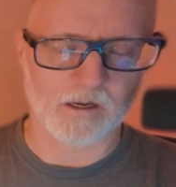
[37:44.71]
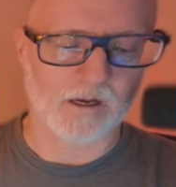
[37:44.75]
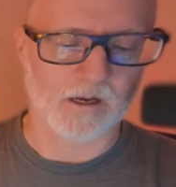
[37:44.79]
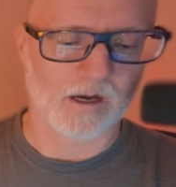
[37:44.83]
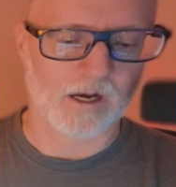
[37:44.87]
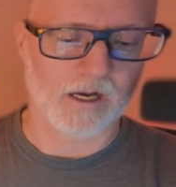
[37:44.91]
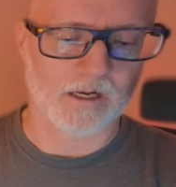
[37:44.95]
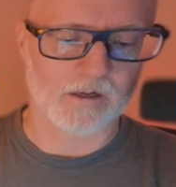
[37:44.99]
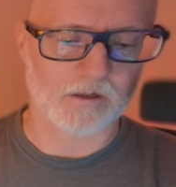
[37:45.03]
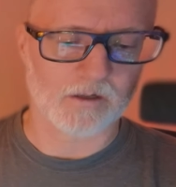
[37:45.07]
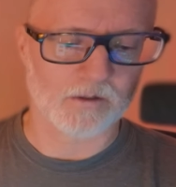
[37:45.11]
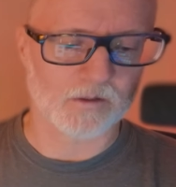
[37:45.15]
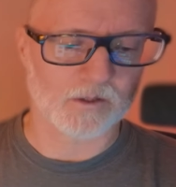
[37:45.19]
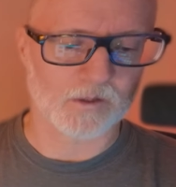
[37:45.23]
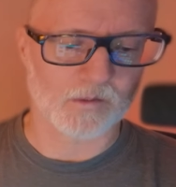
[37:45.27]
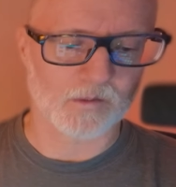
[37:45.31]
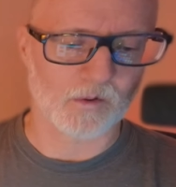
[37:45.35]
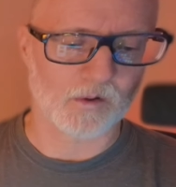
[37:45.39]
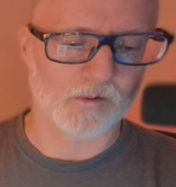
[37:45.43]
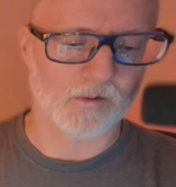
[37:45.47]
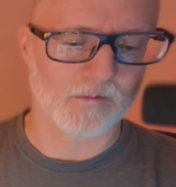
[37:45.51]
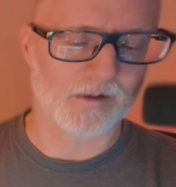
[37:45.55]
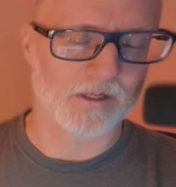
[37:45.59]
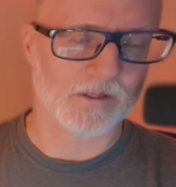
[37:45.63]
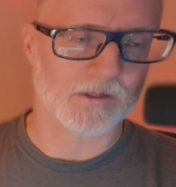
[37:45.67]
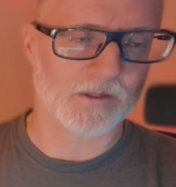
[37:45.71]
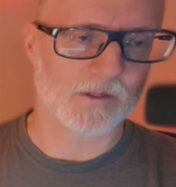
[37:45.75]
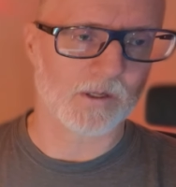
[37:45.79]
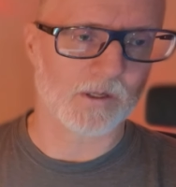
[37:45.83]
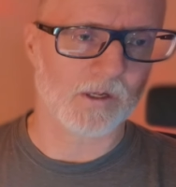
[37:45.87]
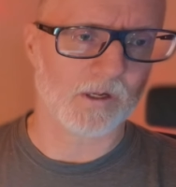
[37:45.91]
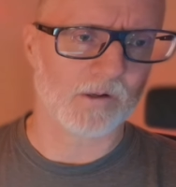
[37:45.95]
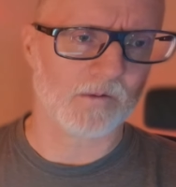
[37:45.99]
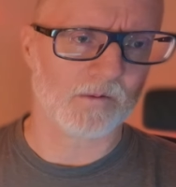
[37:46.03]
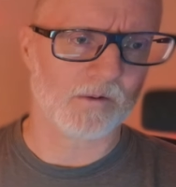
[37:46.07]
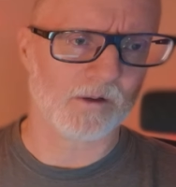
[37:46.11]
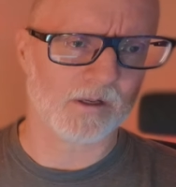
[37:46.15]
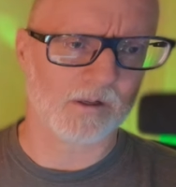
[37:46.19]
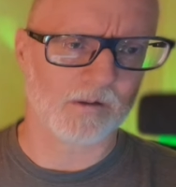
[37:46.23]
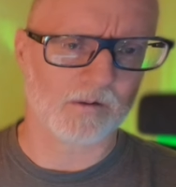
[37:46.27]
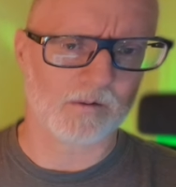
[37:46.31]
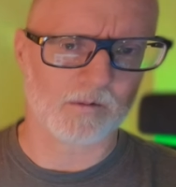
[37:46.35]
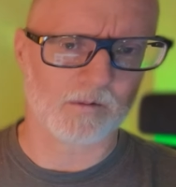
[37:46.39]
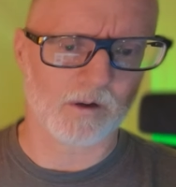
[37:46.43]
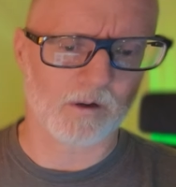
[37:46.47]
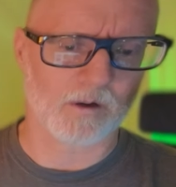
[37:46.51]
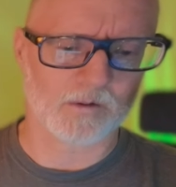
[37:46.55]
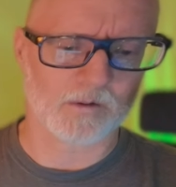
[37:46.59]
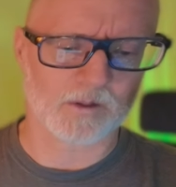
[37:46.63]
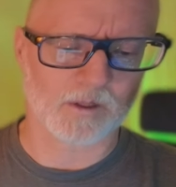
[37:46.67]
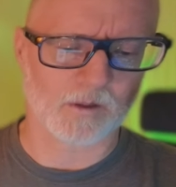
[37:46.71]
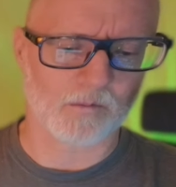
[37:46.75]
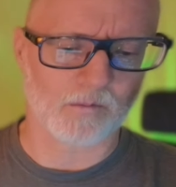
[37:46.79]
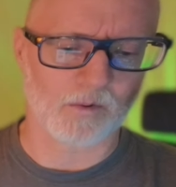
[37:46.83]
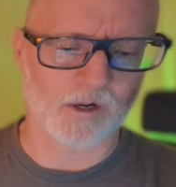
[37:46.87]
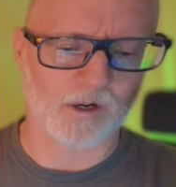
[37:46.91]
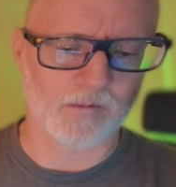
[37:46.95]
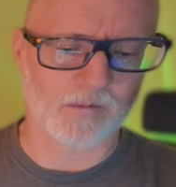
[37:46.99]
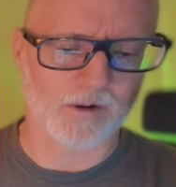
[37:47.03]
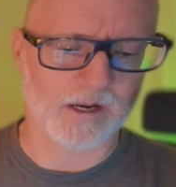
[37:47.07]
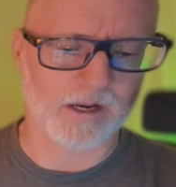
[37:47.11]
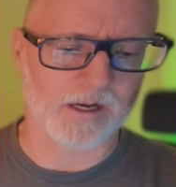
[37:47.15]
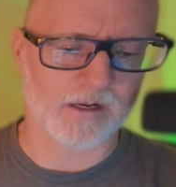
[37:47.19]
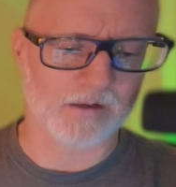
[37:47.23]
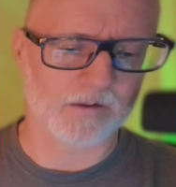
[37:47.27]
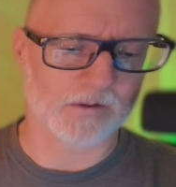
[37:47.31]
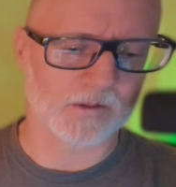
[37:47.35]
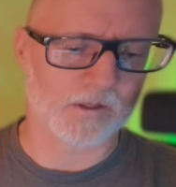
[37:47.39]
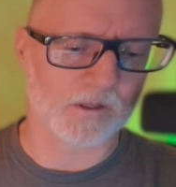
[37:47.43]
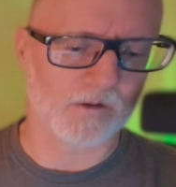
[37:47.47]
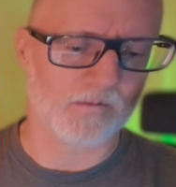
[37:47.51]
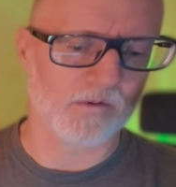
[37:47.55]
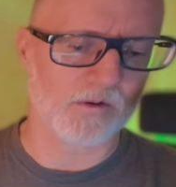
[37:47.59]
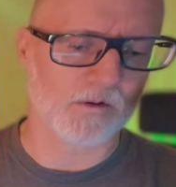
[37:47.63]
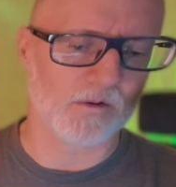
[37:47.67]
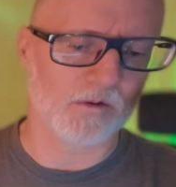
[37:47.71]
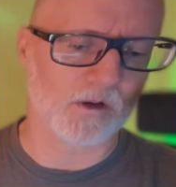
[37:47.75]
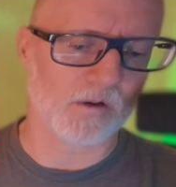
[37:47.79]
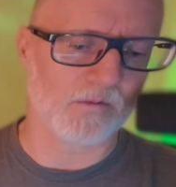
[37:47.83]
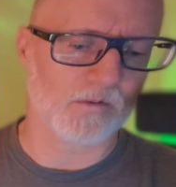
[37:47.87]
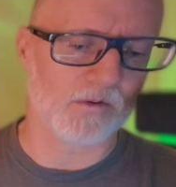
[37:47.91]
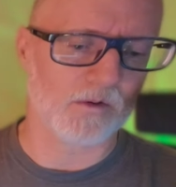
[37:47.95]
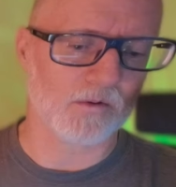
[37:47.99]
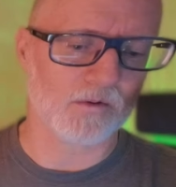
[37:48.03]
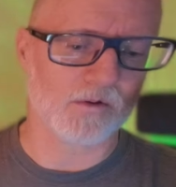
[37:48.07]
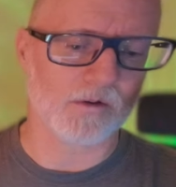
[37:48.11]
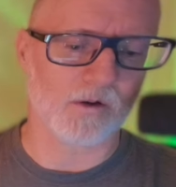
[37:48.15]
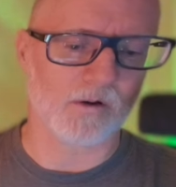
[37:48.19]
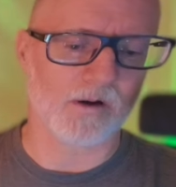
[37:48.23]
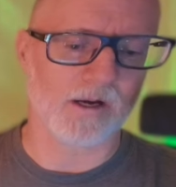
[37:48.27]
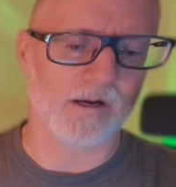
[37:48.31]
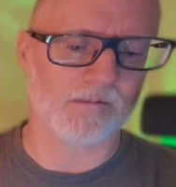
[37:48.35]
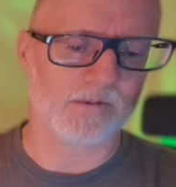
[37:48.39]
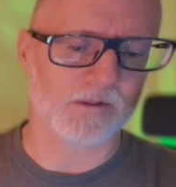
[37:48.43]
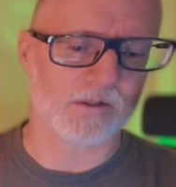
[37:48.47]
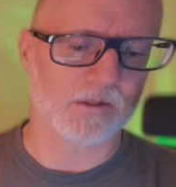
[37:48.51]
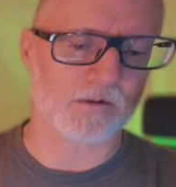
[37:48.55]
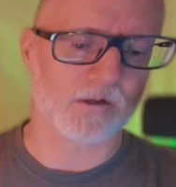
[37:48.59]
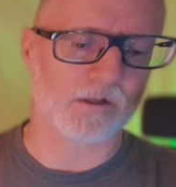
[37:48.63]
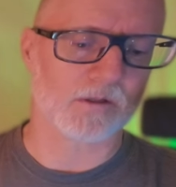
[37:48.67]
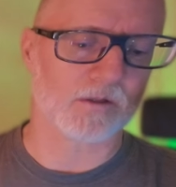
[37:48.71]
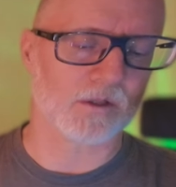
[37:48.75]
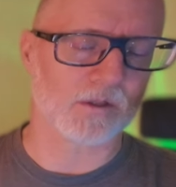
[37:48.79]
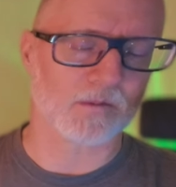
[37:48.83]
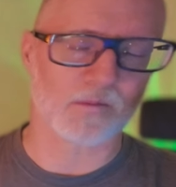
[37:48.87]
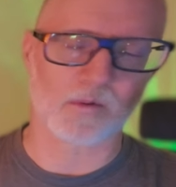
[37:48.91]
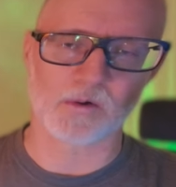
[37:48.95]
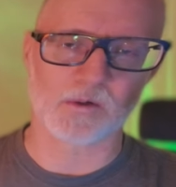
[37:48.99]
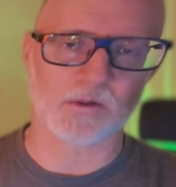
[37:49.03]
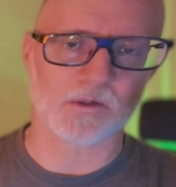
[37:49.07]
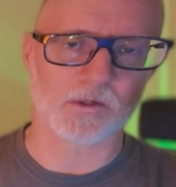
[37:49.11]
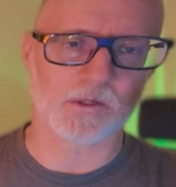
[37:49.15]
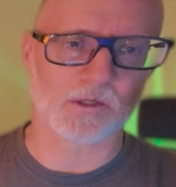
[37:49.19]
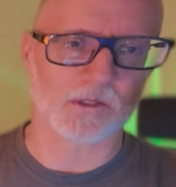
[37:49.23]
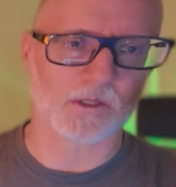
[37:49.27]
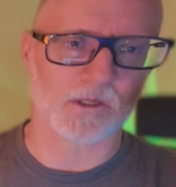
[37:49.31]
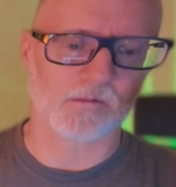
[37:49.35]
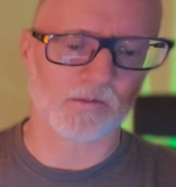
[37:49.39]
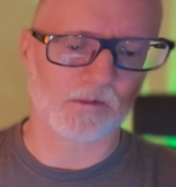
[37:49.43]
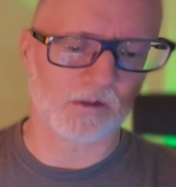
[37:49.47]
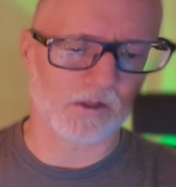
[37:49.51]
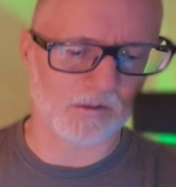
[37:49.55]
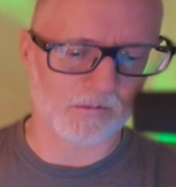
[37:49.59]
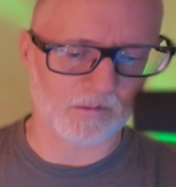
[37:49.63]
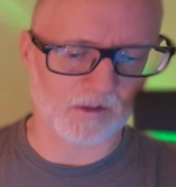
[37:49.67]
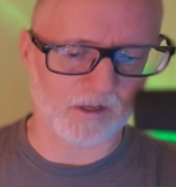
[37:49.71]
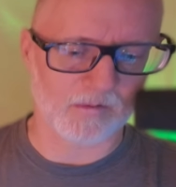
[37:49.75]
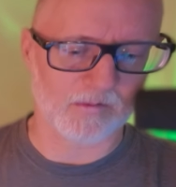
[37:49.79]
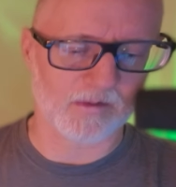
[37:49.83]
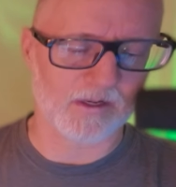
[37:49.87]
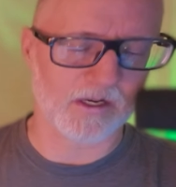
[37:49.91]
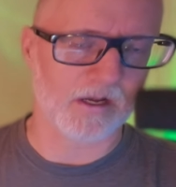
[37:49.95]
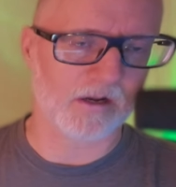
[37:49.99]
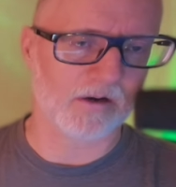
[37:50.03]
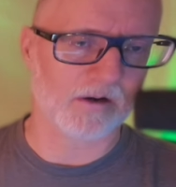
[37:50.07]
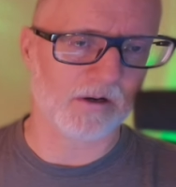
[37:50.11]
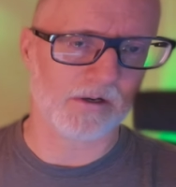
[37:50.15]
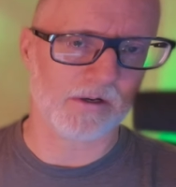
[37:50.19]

I couldn't support myself and I, I was going to break my ankles. If you if you don't have the strength to support yourself, you end up coming down on your